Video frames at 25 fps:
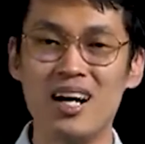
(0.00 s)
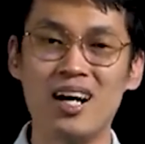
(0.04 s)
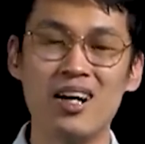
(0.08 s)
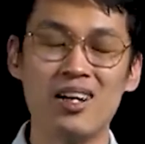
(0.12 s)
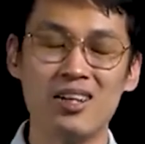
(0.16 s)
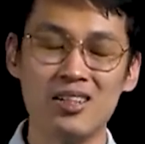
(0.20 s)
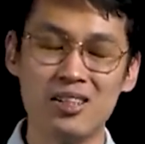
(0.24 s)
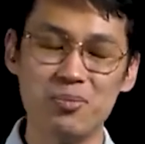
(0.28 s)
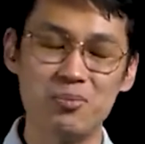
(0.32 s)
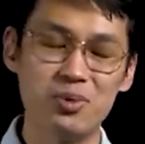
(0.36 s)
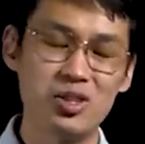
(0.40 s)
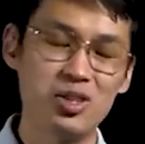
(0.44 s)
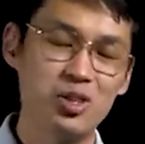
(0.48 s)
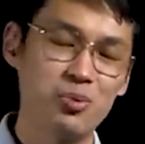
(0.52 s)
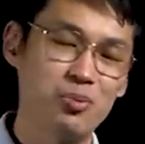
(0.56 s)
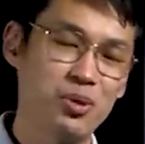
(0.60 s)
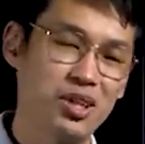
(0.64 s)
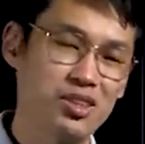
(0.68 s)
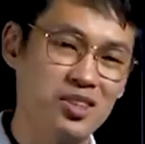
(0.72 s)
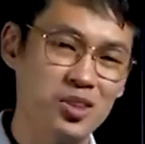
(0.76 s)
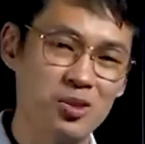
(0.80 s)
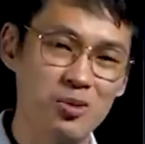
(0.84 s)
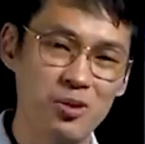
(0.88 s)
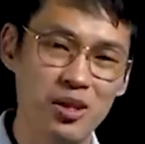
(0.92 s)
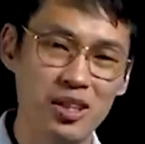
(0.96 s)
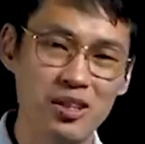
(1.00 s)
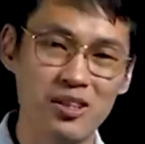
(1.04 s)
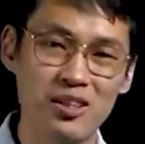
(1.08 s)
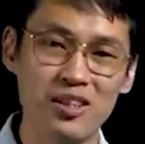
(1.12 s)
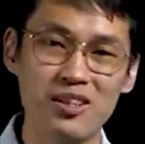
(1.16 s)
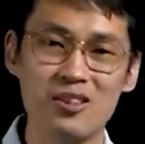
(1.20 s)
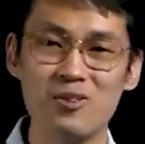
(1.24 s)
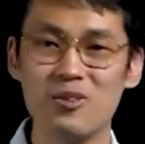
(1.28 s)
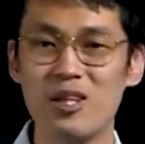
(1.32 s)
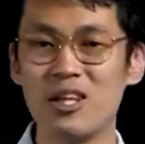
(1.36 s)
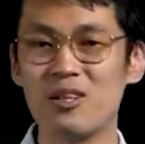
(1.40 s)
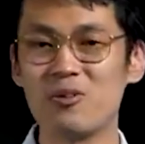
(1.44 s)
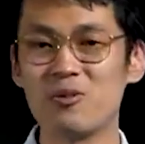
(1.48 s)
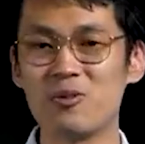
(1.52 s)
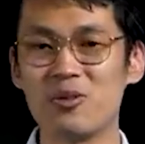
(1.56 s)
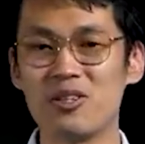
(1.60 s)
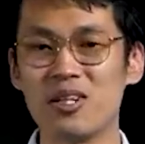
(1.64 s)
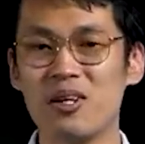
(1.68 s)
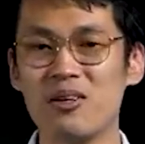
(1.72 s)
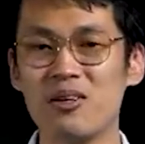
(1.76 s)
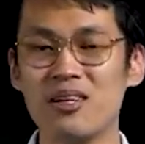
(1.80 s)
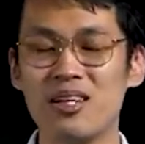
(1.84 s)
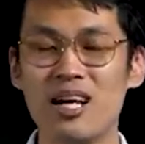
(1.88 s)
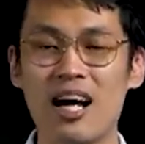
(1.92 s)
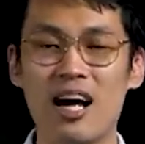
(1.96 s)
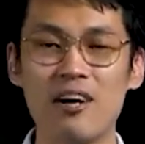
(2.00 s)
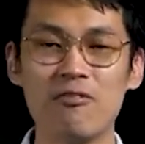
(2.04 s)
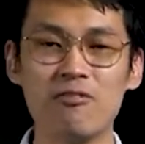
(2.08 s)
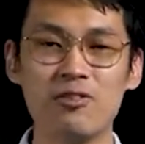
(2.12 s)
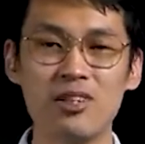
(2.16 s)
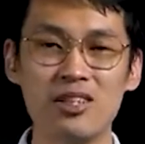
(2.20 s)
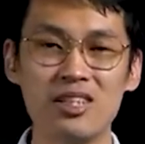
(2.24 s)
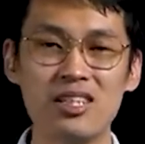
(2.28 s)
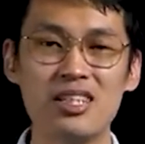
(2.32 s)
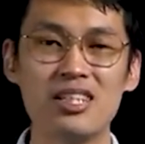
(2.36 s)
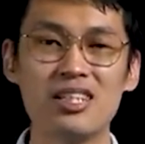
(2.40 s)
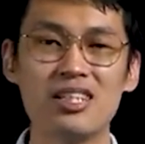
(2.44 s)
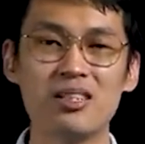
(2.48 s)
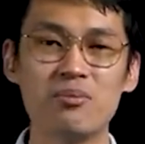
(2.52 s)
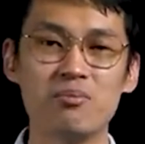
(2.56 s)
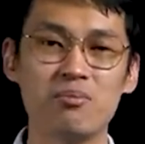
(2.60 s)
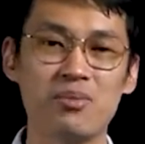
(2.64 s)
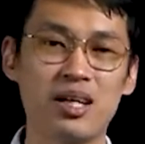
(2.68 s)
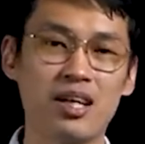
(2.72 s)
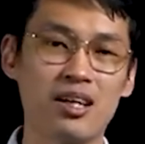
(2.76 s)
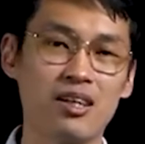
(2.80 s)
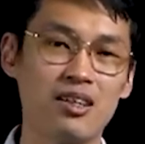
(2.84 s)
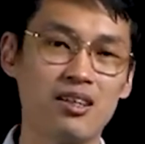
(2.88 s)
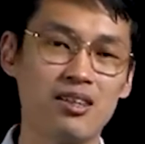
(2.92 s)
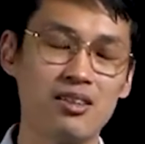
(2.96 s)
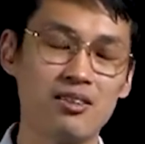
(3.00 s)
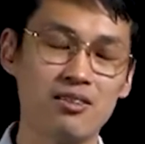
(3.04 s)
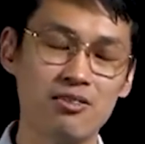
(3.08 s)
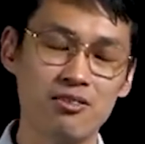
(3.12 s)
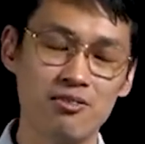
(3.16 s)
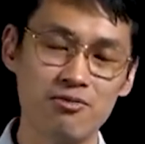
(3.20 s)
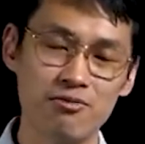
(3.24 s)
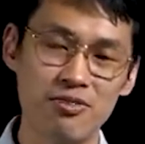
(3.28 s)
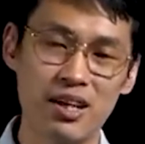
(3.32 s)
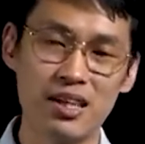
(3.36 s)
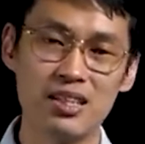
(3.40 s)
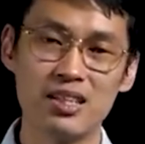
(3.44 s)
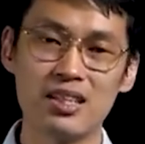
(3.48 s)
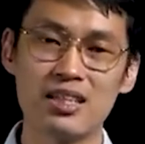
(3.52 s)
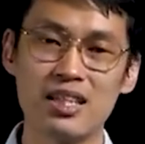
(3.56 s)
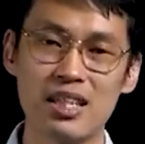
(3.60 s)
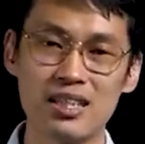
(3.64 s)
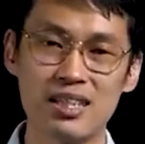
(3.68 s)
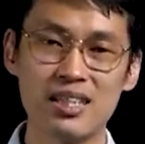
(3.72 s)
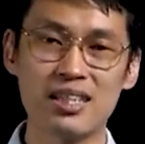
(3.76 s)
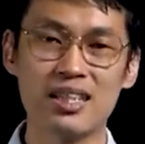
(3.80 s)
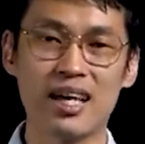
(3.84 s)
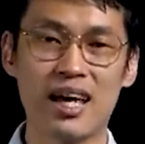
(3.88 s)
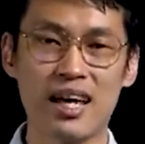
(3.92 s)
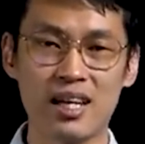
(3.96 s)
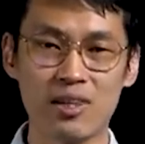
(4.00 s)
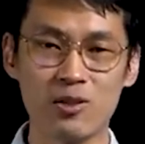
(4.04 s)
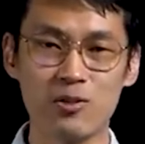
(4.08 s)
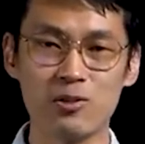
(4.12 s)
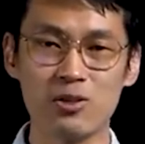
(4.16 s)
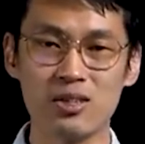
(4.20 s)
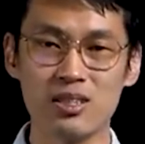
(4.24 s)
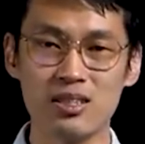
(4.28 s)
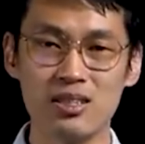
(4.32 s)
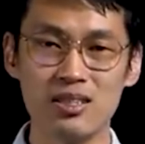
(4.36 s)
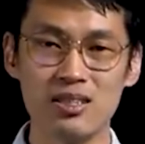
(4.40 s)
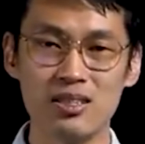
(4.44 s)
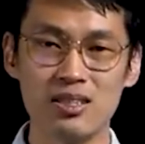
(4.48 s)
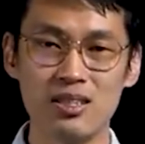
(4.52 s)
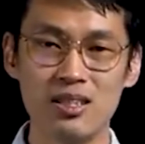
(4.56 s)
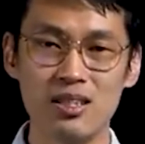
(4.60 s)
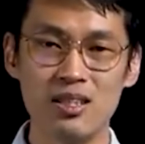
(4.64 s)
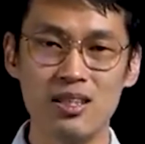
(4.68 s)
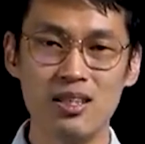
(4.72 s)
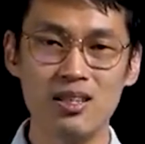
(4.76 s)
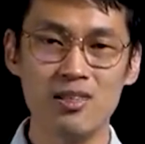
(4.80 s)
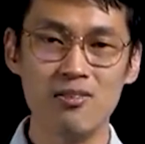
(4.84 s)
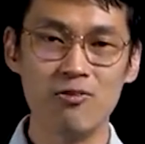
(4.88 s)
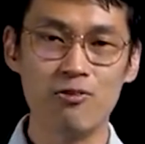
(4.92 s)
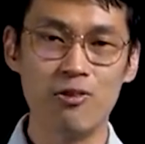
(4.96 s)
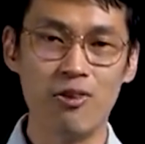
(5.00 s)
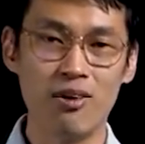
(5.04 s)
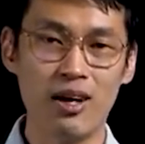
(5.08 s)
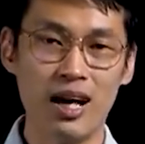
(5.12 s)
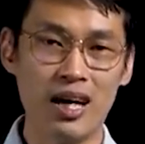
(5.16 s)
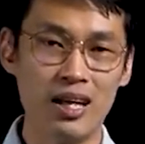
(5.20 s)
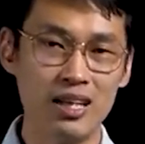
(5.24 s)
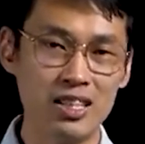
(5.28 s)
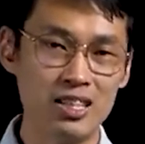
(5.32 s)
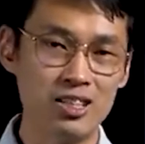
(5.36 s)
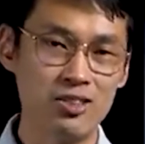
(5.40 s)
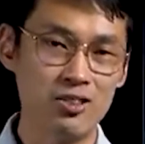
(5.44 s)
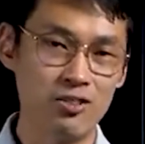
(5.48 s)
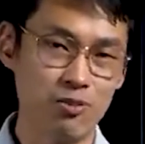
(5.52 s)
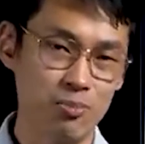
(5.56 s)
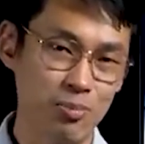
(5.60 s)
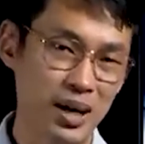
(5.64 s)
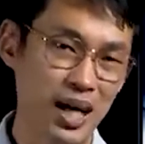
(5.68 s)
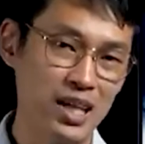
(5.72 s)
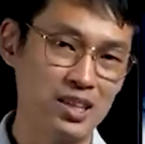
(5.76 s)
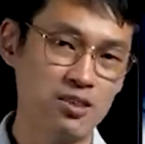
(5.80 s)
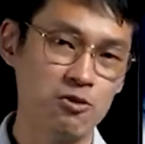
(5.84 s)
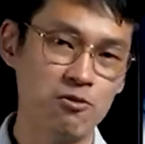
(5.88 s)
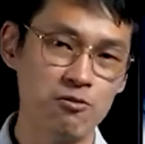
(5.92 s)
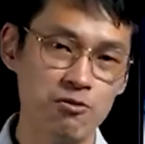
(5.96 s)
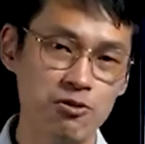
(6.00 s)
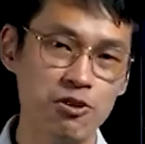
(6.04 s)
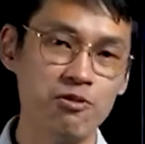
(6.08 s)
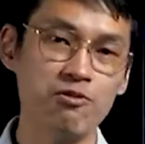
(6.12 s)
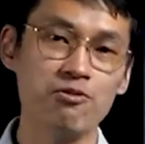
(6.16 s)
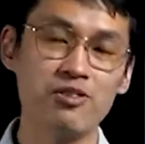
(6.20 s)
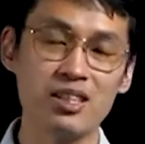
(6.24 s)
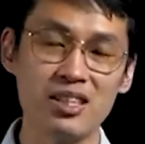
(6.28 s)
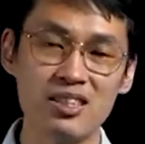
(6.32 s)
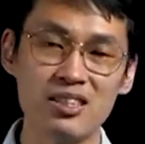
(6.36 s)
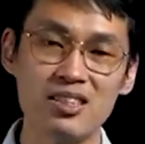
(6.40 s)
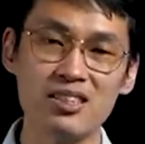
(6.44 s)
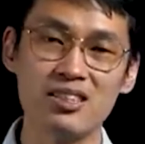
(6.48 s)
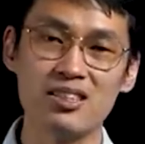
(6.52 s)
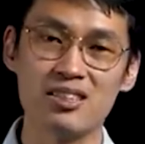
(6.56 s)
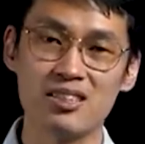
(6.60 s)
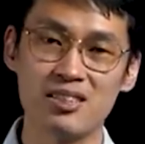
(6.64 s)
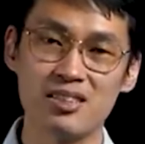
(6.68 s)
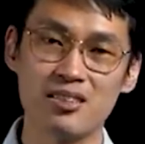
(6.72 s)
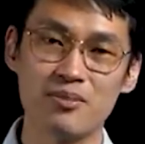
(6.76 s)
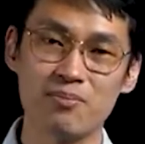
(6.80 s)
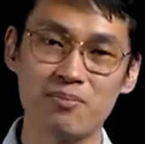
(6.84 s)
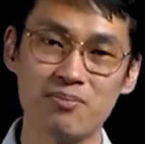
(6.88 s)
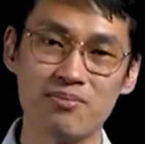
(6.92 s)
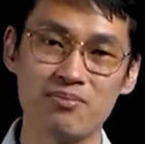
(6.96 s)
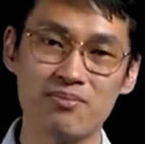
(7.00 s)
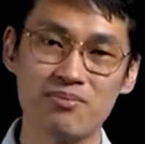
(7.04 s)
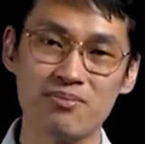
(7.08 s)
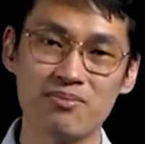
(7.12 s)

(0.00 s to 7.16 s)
It'd be surprising to let you know that I've not heard my father getting angry for at least the past 15 years.